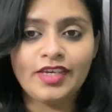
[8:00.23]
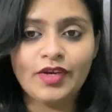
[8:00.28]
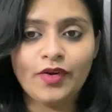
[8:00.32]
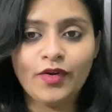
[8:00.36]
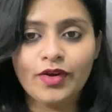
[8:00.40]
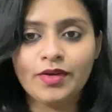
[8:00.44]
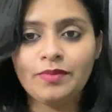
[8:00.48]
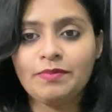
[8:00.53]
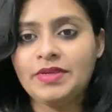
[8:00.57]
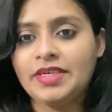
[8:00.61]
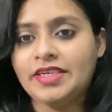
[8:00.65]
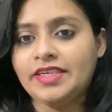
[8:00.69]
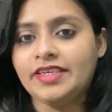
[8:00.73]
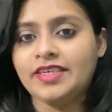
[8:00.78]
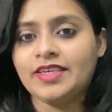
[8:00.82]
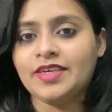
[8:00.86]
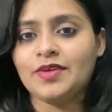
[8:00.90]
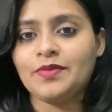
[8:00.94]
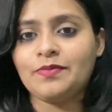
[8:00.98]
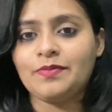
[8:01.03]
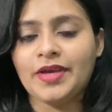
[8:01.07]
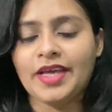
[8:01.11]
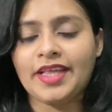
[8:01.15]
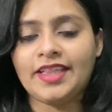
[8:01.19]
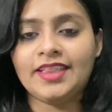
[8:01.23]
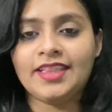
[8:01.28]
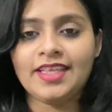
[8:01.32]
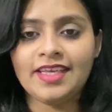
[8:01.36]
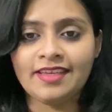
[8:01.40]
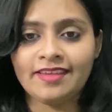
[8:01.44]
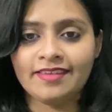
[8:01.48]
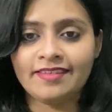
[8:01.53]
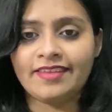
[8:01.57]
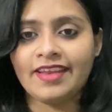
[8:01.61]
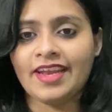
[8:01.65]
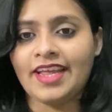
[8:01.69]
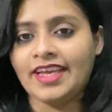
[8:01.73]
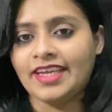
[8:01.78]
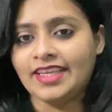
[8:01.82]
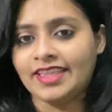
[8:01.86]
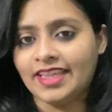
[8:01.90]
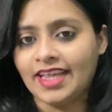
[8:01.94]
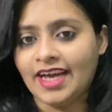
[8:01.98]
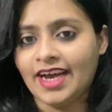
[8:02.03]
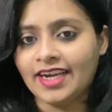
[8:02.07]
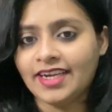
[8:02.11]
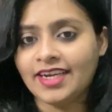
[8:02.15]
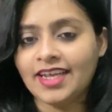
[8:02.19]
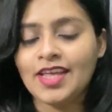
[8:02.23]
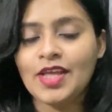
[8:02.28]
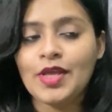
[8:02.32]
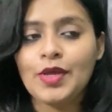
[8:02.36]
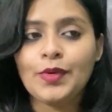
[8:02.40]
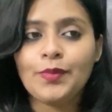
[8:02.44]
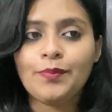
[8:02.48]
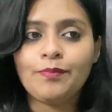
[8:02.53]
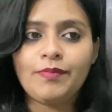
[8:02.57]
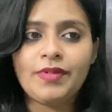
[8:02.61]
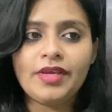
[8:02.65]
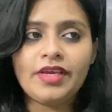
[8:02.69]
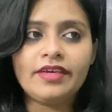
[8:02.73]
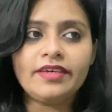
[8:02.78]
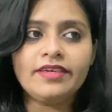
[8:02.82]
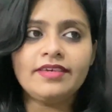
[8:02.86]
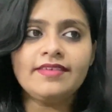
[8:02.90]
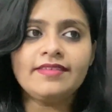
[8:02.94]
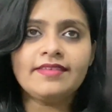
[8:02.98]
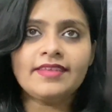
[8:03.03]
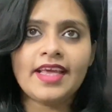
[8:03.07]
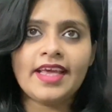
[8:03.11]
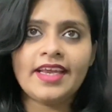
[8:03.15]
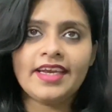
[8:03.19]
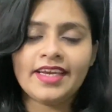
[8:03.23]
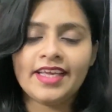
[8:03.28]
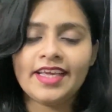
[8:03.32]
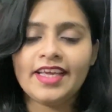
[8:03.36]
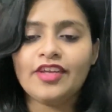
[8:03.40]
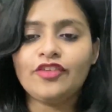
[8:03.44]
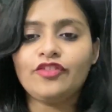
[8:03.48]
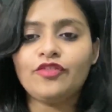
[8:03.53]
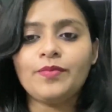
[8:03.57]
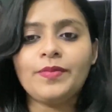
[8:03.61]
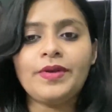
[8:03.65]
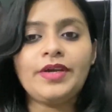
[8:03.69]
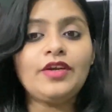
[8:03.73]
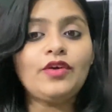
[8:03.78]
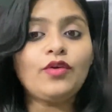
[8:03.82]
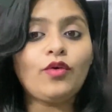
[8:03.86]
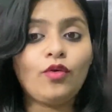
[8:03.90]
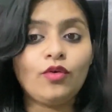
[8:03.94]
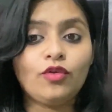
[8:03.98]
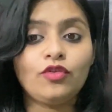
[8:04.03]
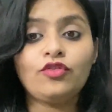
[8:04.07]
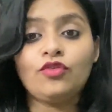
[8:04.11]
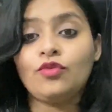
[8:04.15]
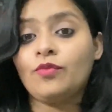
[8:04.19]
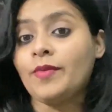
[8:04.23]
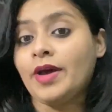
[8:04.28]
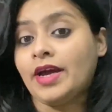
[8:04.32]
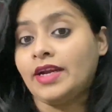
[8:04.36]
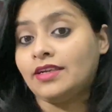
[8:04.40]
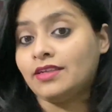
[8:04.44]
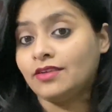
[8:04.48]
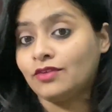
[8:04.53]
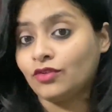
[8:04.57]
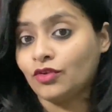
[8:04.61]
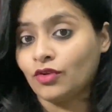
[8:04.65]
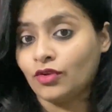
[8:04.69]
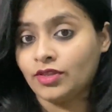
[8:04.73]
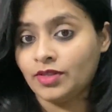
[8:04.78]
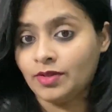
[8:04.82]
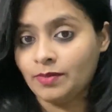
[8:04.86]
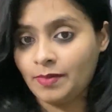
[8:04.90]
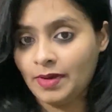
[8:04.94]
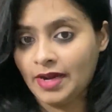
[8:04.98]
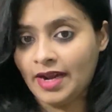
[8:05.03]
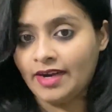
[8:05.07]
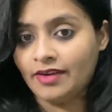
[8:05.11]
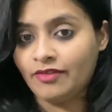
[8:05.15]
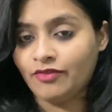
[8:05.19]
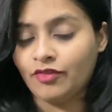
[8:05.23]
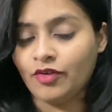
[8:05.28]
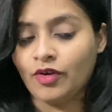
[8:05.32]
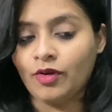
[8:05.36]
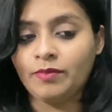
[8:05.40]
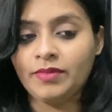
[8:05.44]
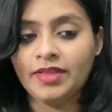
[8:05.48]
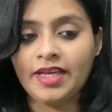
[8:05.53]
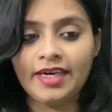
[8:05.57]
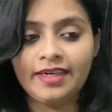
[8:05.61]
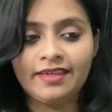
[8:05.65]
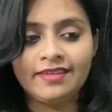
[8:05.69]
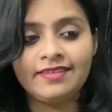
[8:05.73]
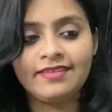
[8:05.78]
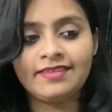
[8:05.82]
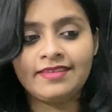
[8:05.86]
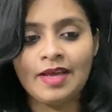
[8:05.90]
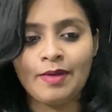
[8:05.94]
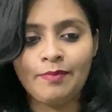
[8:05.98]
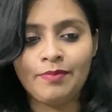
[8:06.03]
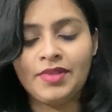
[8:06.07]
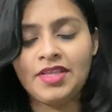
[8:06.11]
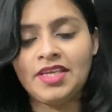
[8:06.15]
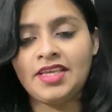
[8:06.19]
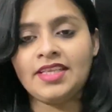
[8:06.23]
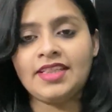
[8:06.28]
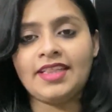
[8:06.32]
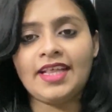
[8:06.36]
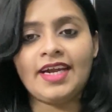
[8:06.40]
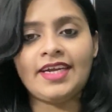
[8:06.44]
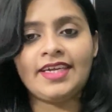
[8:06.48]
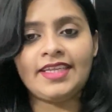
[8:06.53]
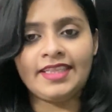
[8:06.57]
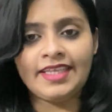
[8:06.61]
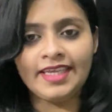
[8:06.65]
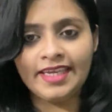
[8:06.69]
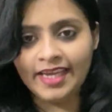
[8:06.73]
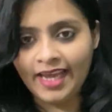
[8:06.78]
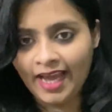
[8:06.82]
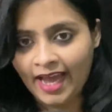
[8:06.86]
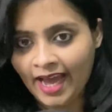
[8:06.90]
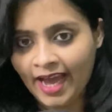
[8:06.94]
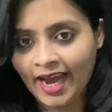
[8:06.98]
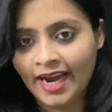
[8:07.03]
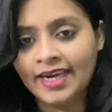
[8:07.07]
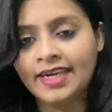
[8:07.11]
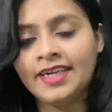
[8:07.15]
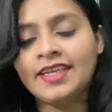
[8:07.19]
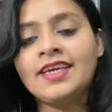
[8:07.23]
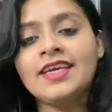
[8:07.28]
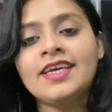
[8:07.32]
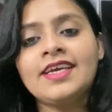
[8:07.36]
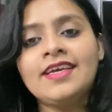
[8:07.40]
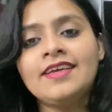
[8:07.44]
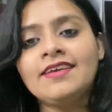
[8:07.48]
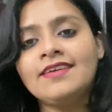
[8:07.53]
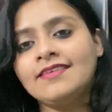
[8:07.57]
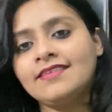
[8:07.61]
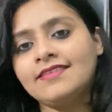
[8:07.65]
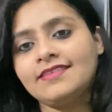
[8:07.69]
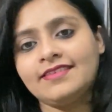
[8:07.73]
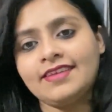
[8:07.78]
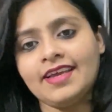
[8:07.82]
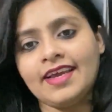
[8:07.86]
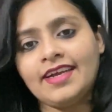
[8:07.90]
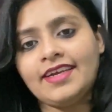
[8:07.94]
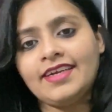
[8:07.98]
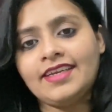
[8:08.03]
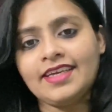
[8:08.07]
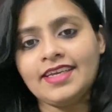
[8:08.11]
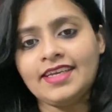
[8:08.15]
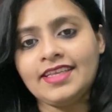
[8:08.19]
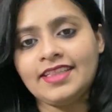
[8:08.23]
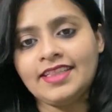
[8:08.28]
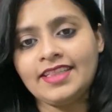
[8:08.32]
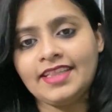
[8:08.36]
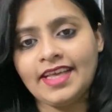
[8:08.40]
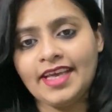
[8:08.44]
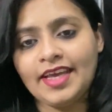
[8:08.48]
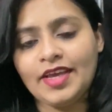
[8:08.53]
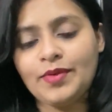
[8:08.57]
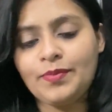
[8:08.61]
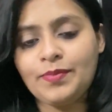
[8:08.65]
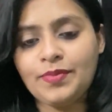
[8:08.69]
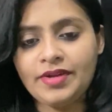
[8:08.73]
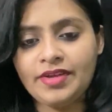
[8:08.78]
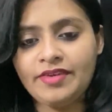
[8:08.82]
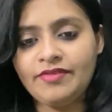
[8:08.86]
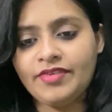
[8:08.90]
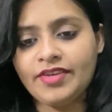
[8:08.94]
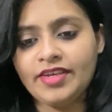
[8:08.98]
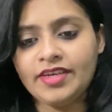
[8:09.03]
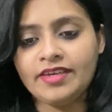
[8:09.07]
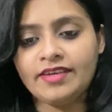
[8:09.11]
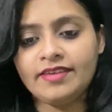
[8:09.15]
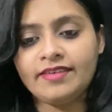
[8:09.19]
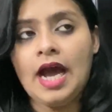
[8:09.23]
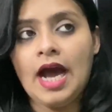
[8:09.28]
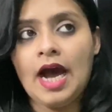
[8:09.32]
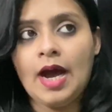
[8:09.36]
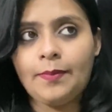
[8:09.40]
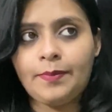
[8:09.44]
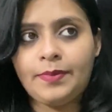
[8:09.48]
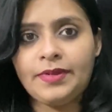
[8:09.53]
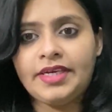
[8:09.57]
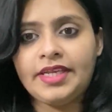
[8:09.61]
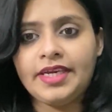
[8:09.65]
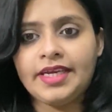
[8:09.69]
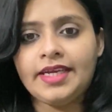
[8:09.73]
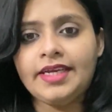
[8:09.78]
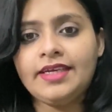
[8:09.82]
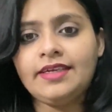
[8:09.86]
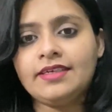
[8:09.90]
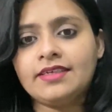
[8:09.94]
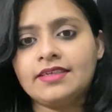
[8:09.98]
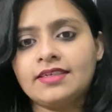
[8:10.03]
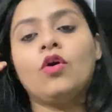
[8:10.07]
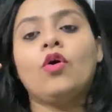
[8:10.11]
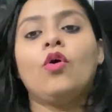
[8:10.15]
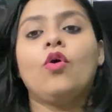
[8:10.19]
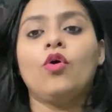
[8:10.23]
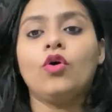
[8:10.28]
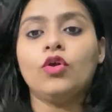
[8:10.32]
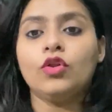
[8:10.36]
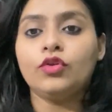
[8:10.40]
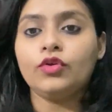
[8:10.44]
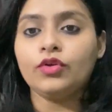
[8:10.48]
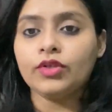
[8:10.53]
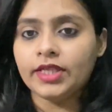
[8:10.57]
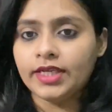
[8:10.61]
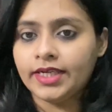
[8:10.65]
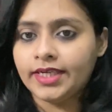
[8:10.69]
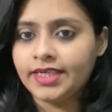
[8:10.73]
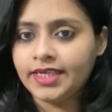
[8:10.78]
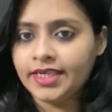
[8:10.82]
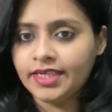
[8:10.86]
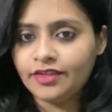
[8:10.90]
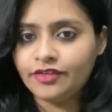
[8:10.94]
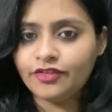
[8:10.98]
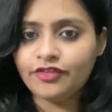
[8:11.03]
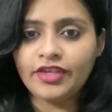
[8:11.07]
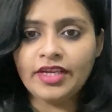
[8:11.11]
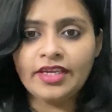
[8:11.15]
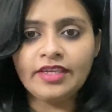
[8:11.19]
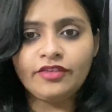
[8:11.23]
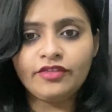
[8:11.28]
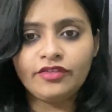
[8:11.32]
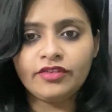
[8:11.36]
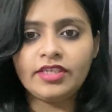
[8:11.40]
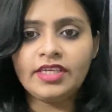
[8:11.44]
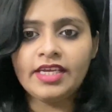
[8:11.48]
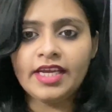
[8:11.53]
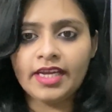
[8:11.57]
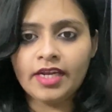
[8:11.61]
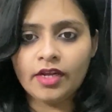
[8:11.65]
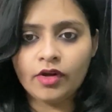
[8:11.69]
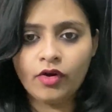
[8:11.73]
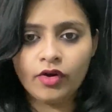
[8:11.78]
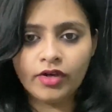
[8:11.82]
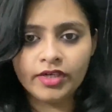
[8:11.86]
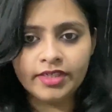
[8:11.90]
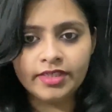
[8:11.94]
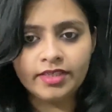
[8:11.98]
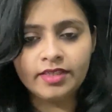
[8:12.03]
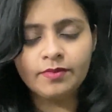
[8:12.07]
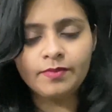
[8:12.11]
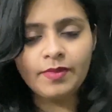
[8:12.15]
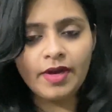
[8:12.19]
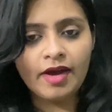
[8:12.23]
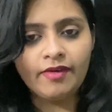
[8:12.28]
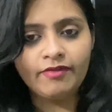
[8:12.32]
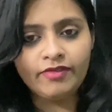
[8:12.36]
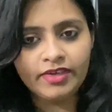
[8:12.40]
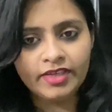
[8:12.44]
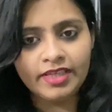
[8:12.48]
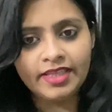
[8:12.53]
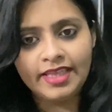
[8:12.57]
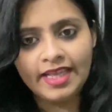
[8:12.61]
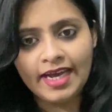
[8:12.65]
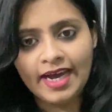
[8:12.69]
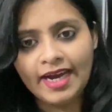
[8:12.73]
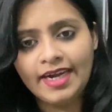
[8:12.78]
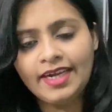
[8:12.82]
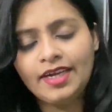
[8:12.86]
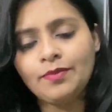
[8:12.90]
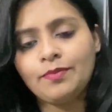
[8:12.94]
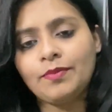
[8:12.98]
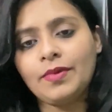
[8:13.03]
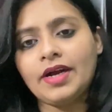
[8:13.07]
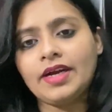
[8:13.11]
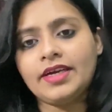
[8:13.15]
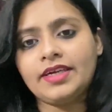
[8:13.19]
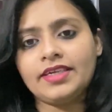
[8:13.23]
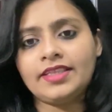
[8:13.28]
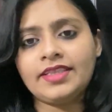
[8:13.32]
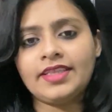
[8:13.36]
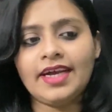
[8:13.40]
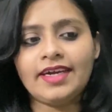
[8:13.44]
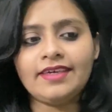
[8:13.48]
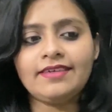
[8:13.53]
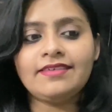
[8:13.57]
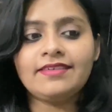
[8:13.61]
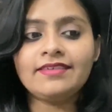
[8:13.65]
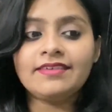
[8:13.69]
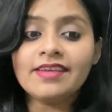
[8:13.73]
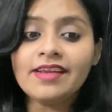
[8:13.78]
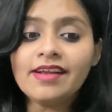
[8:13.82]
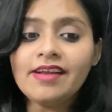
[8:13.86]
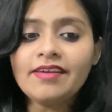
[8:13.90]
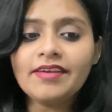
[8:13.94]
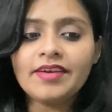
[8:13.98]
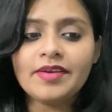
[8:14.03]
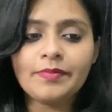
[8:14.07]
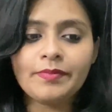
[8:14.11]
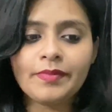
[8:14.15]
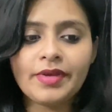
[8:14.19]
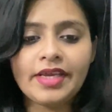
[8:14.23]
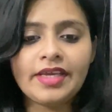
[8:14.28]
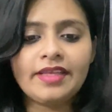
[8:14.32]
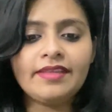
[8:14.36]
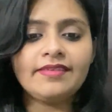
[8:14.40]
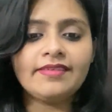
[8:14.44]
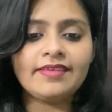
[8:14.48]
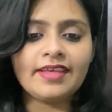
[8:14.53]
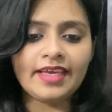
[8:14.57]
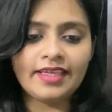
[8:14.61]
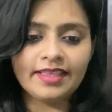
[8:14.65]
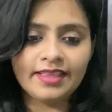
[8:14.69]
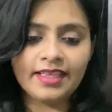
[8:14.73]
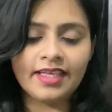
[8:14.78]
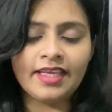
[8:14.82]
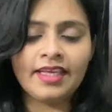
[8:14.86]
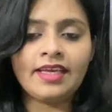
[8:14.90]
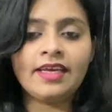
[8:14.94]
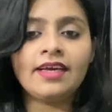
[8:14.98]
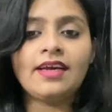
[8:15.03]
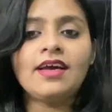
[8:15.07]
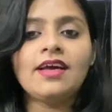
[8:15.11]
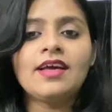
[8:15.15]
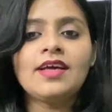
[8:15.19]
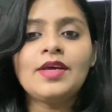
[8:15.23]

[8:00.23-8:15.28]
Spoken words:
on Medium and things like that. Because engagement also matters on the platform. That is something that they had said in their previous update. Although they did change the algorithm after that, but that still remains, I think,